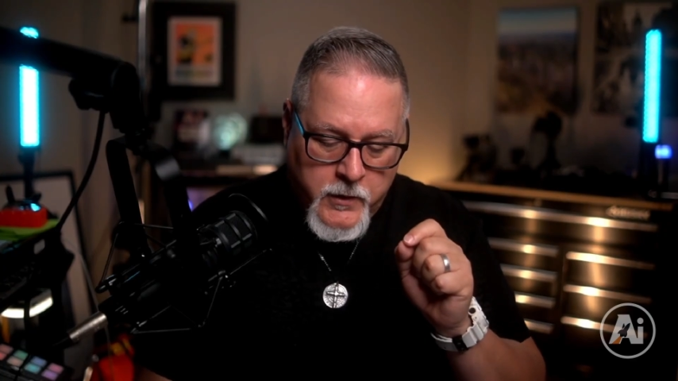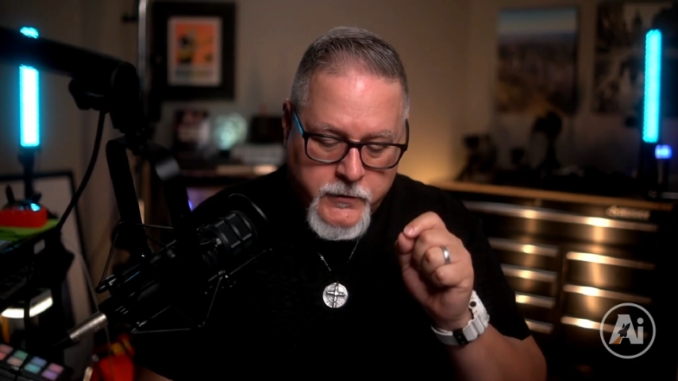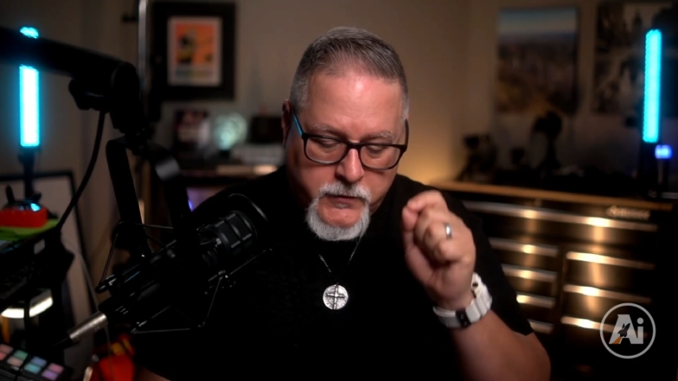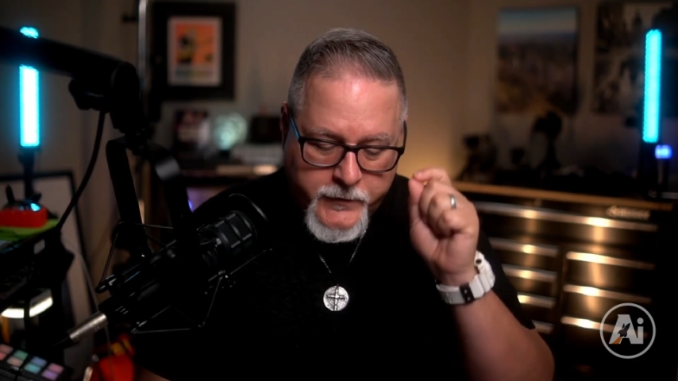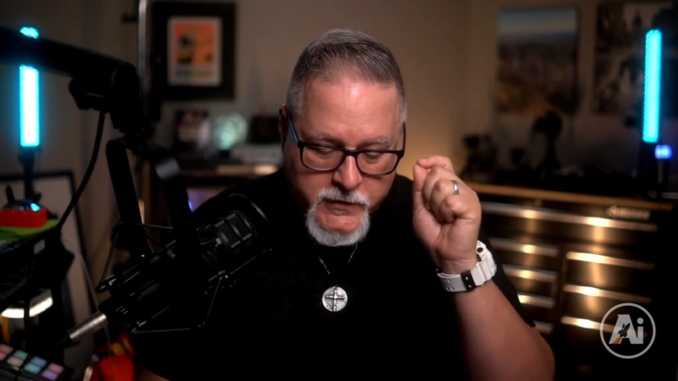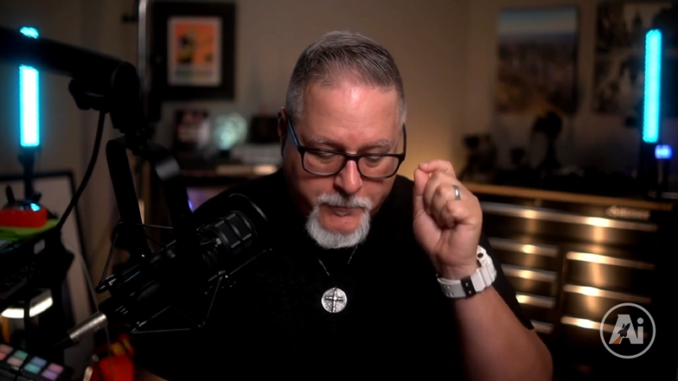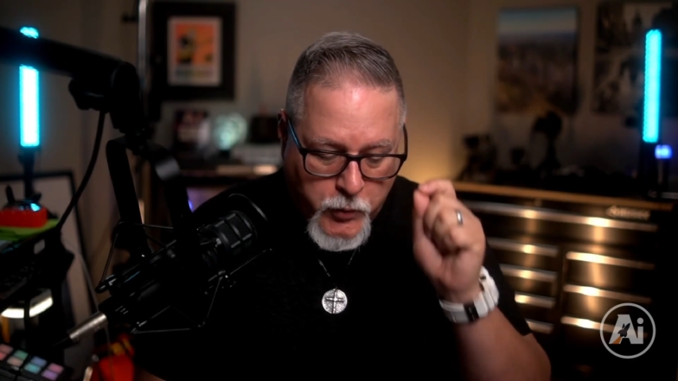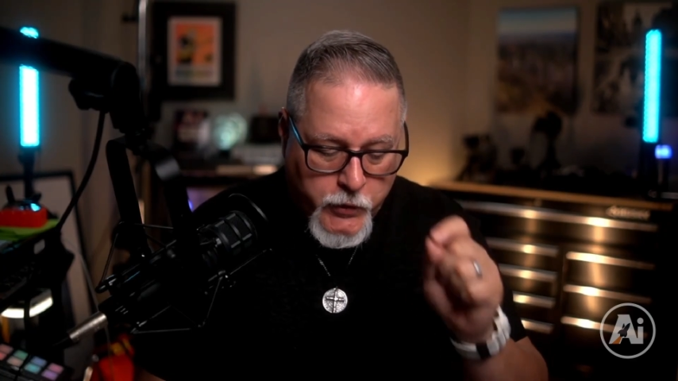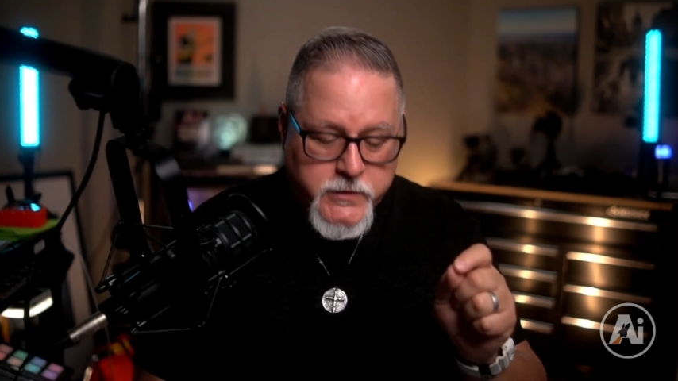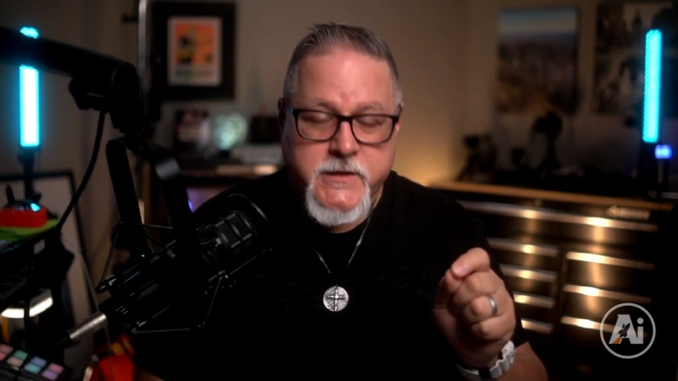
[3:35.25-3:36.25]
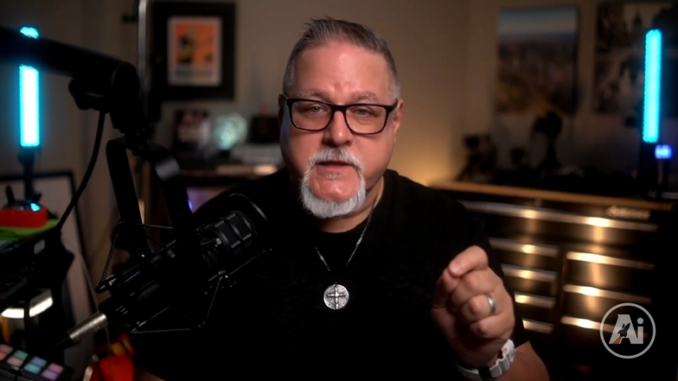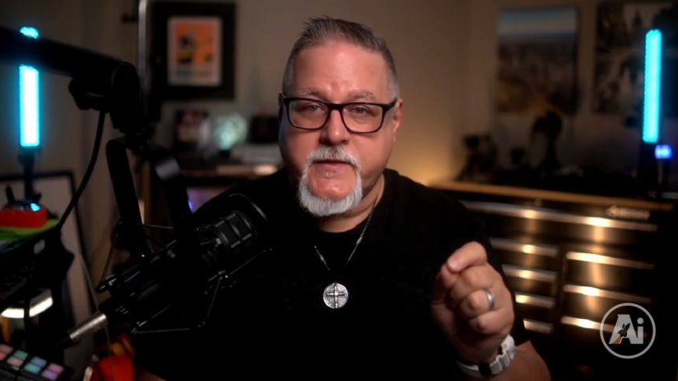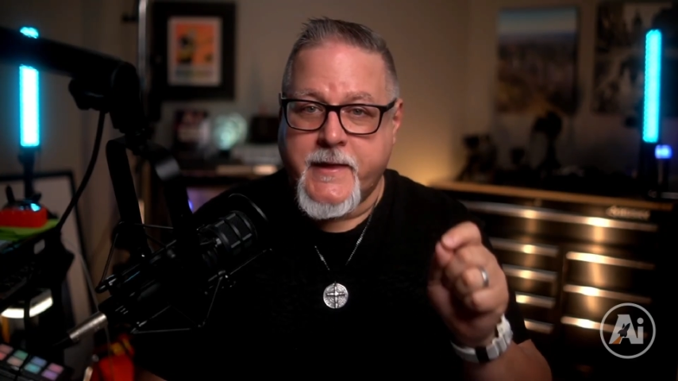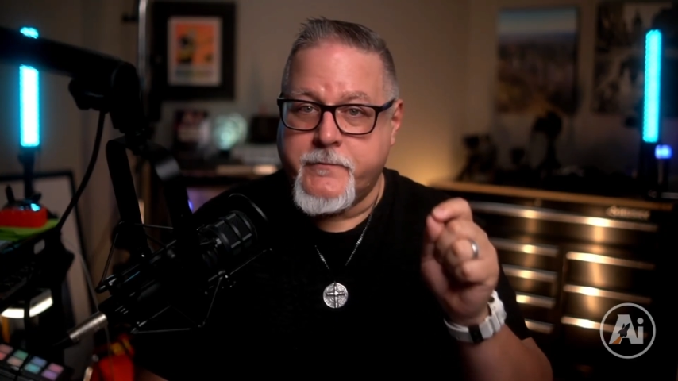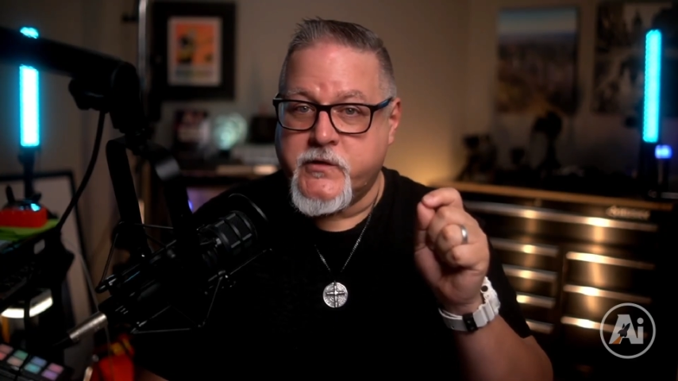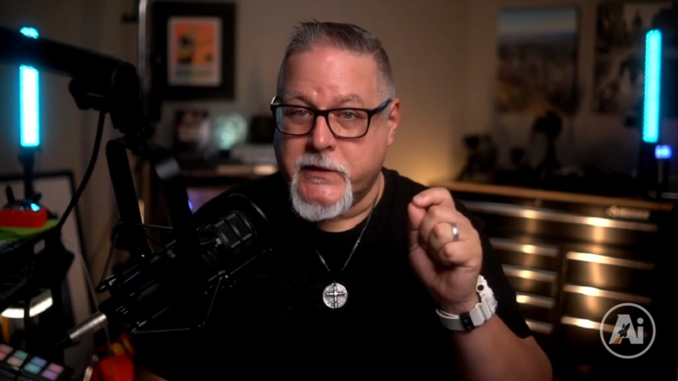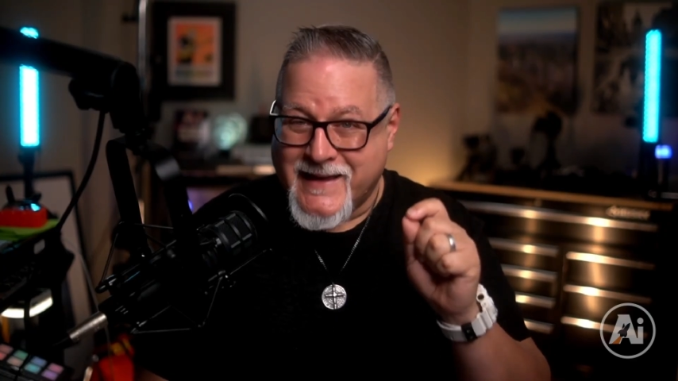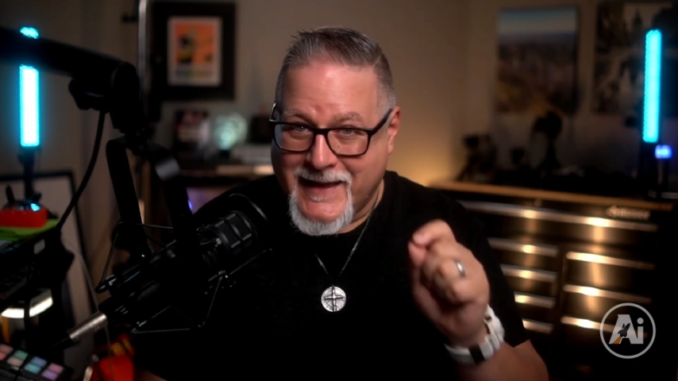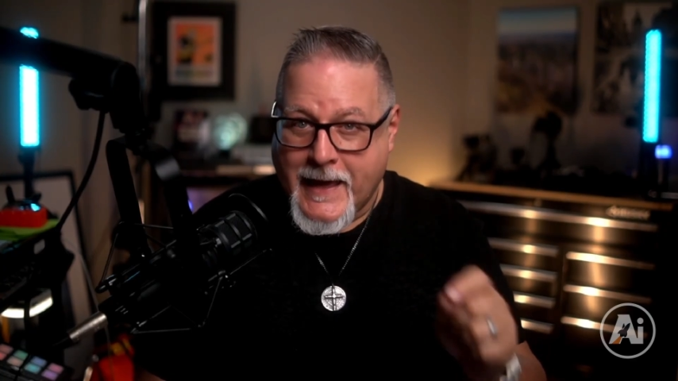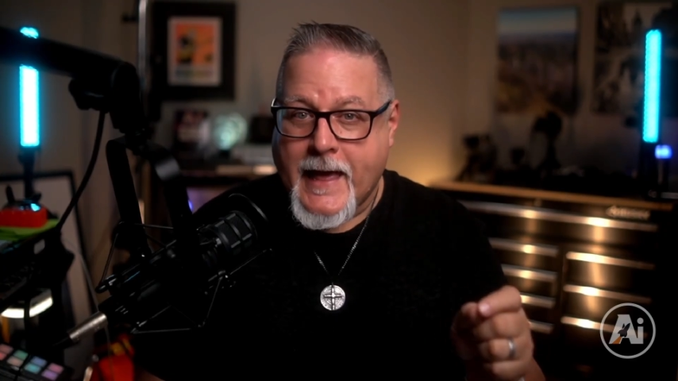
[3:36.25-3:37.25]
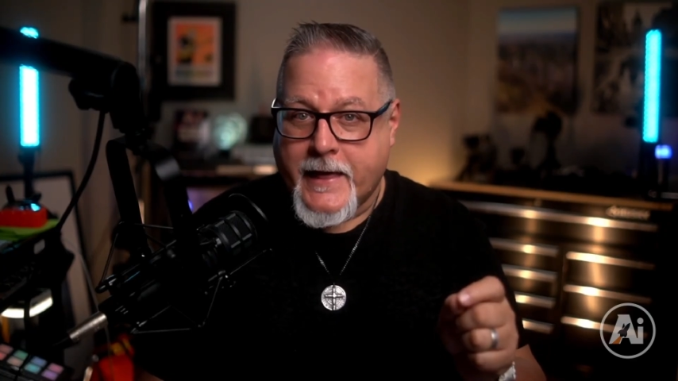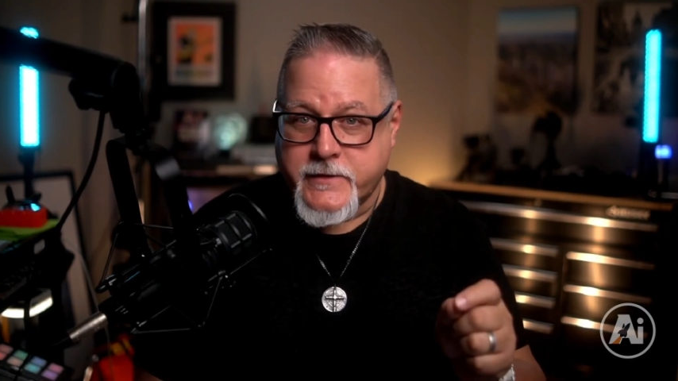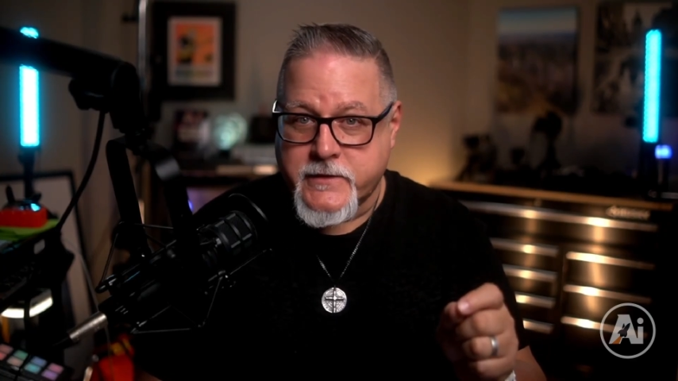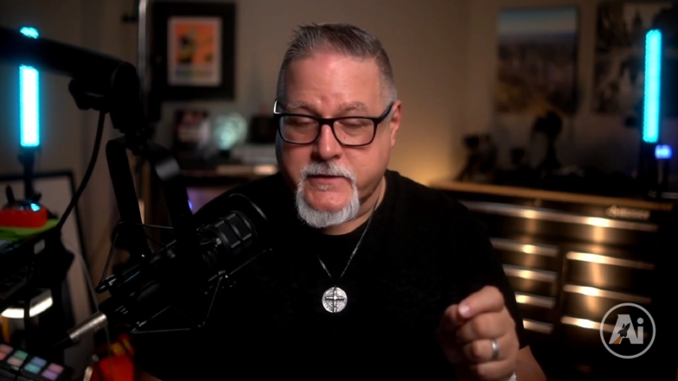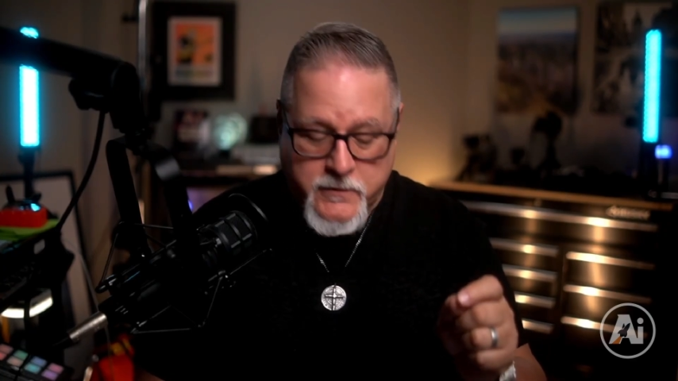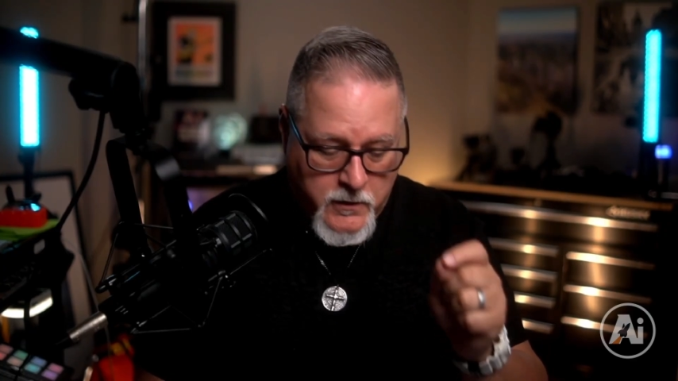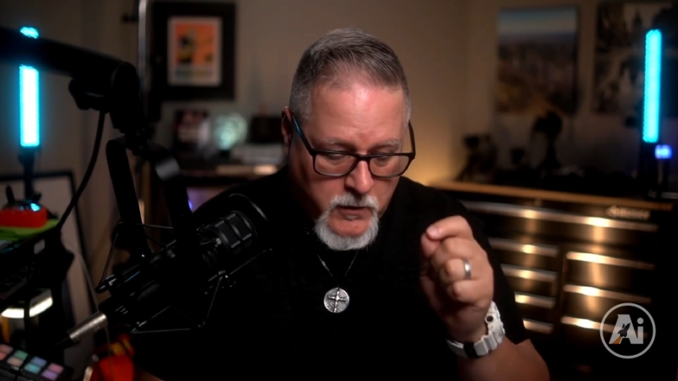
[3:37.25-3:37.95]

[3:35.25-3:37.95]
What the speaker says: So this pushes them to guess